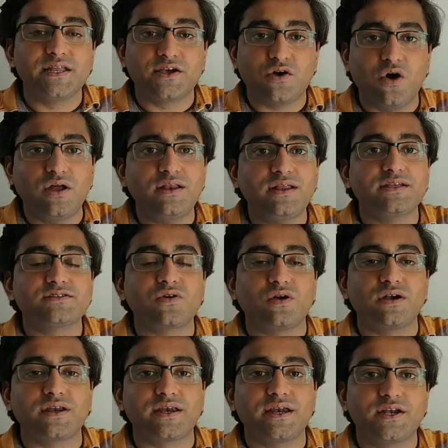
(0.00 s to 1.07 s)
silicon is
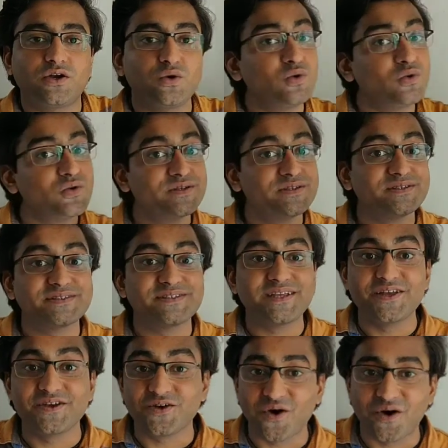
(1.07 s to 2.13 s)
alternate to
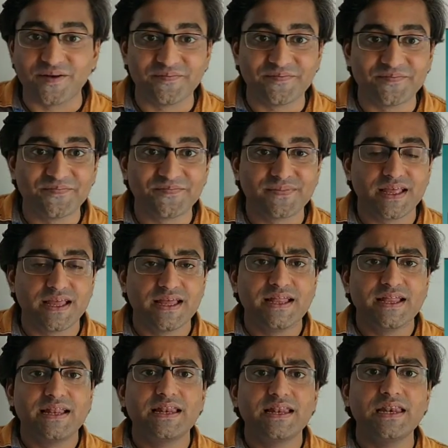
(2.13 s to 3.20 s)
silicon.
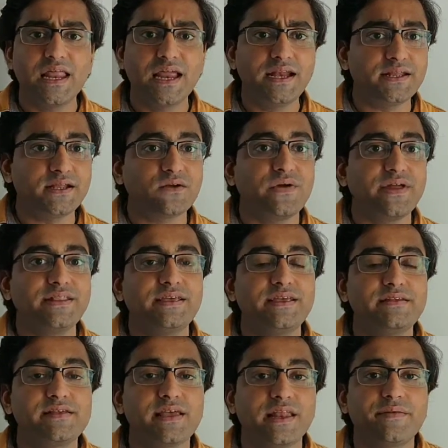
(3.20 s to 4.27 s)
Later when
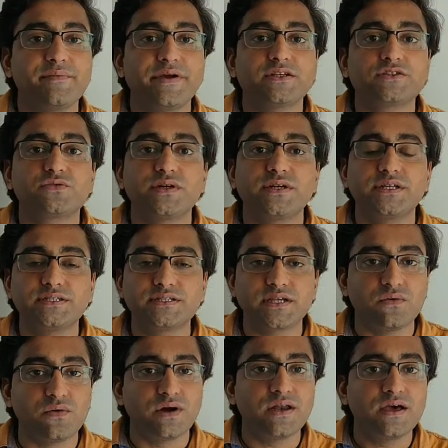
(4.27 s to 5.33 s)
these elements were
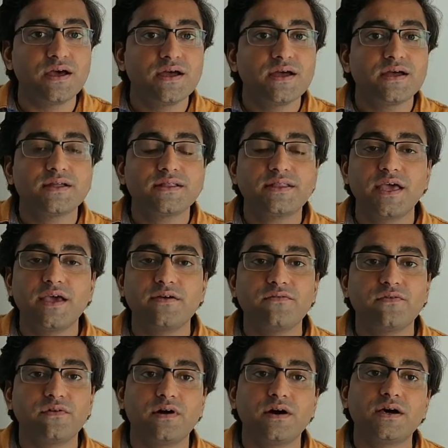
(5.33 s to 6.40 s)
discovered, they
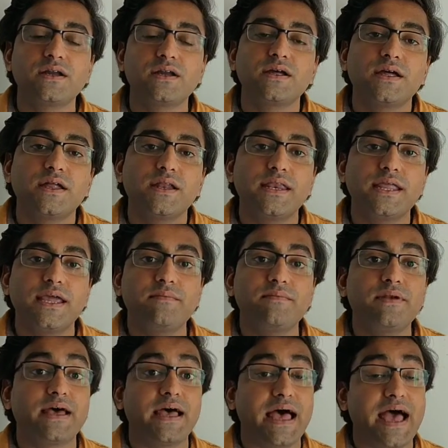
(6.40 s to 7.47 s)
were
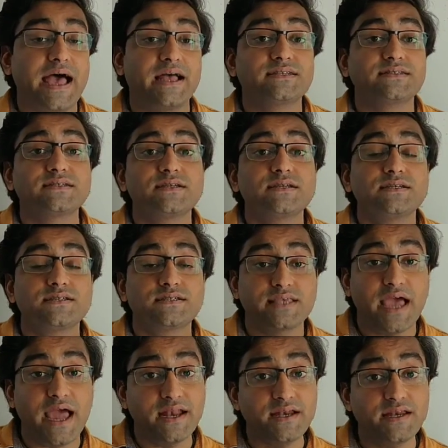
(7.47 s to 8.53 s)
named as
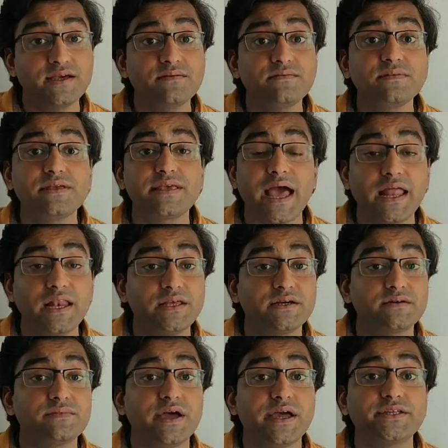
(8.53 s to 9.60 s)
scandium,
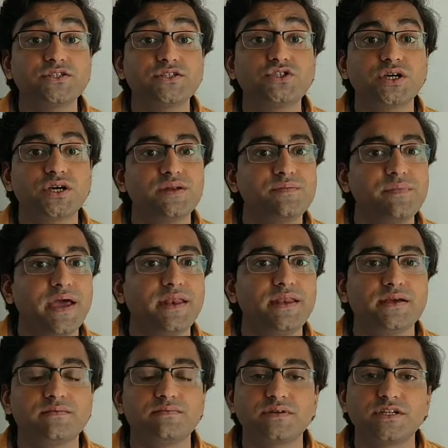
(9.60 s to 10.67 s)
gallium and
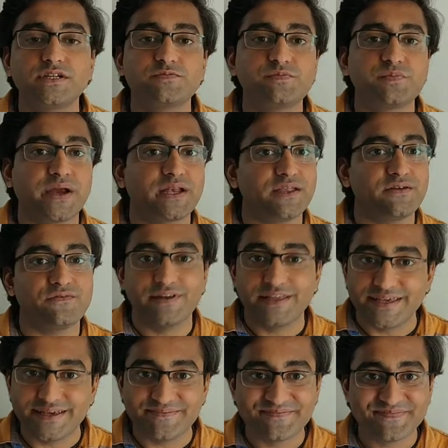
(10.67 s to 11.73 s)
germanium
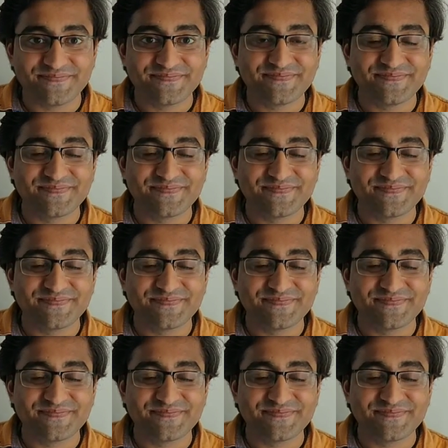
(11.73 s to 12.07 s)
respectively.